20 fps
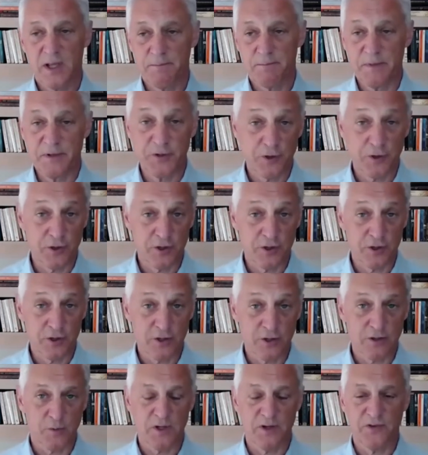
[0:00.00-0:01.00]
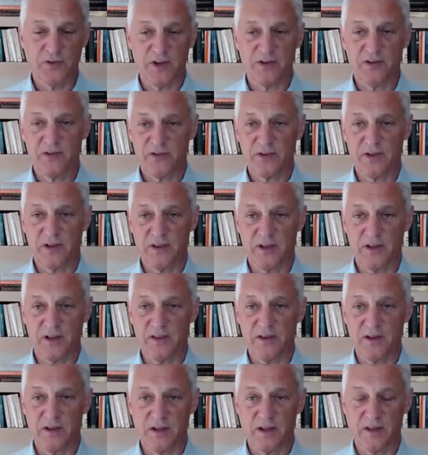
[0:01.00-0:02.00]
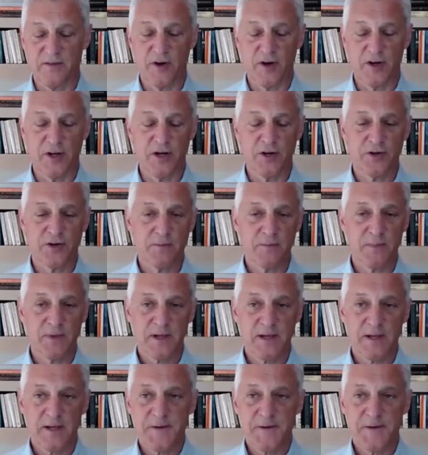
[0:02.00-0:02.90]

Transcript: material realizations in in the very near term.